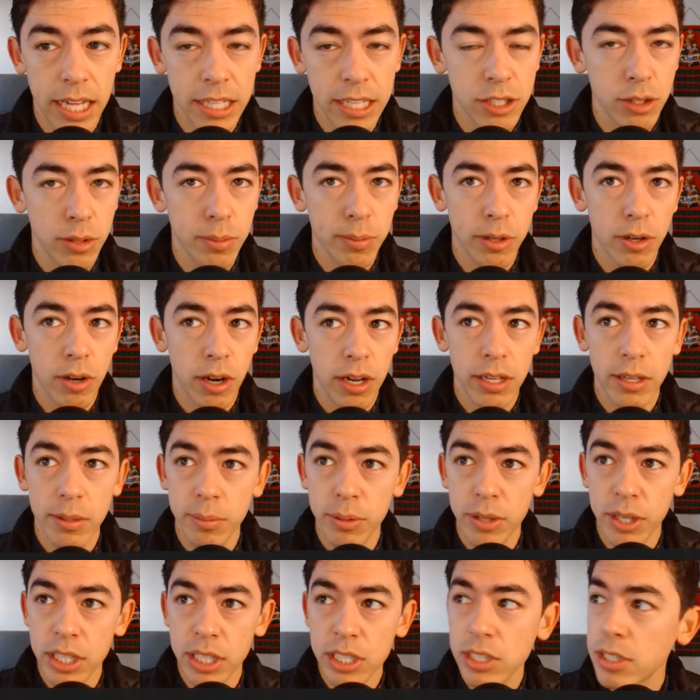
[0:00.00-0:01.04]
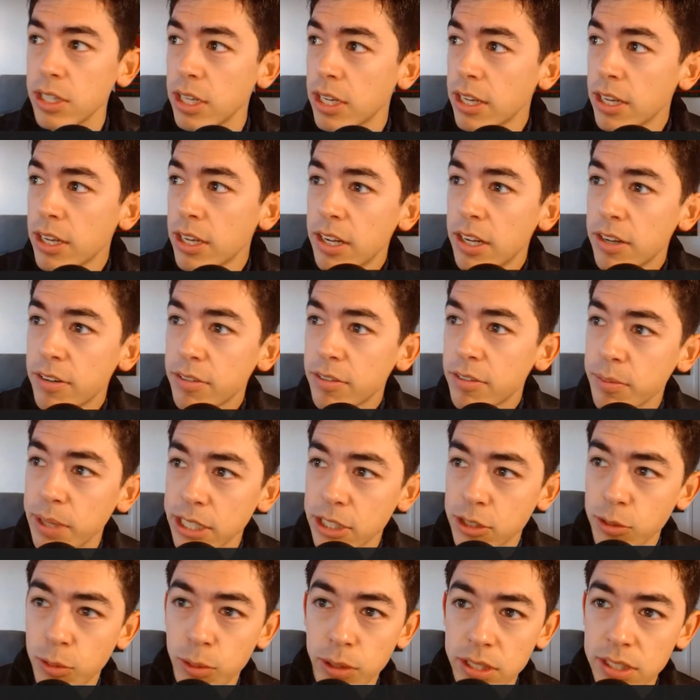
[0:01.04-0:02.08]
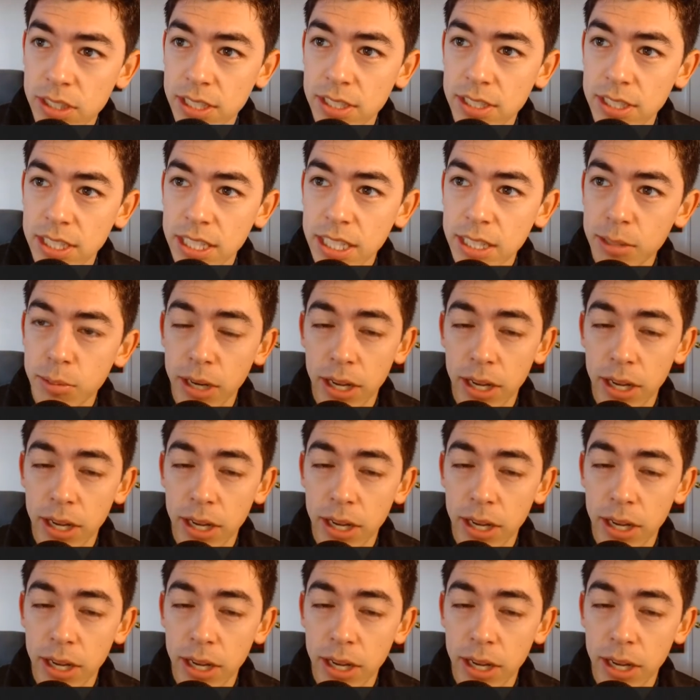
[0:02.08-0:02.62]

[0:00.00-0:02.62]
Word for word: I sold McGraw Hill books from like 2016